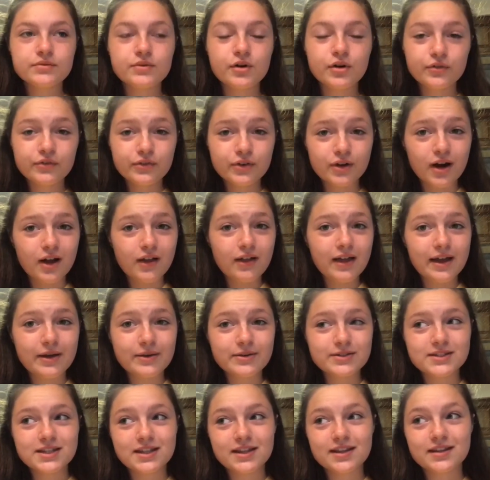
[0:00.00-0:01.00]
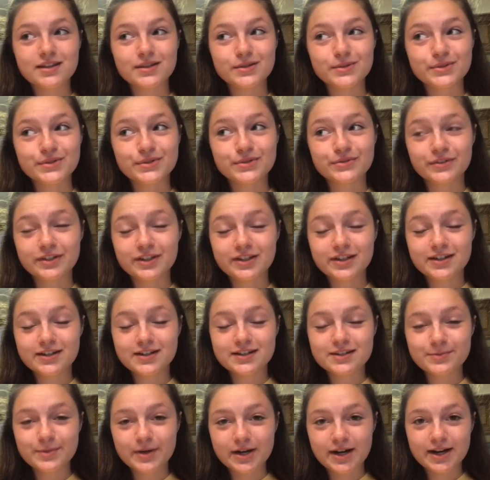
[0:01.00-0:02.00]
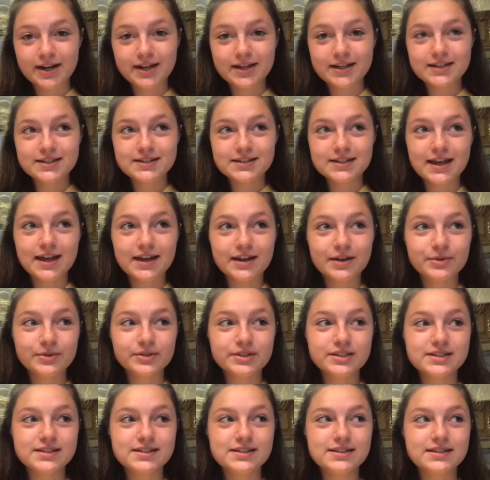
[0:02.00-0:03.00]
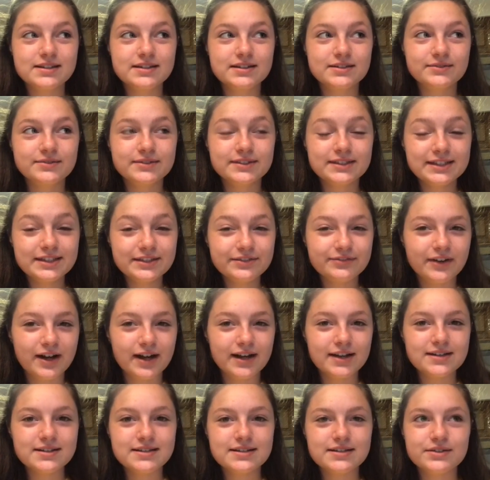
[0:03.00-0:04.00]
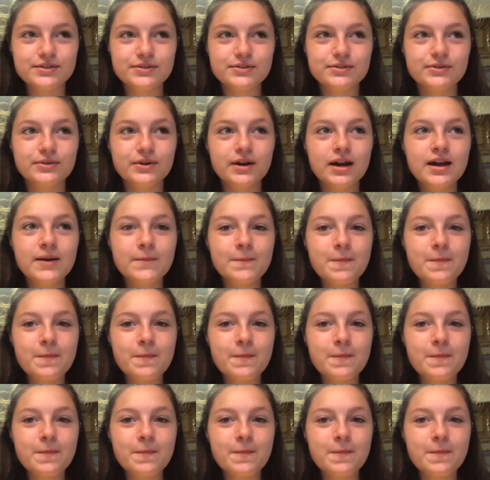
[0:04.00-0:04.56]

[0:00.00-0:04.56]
Overall, I would say that this was a really good experience, and it was really fun to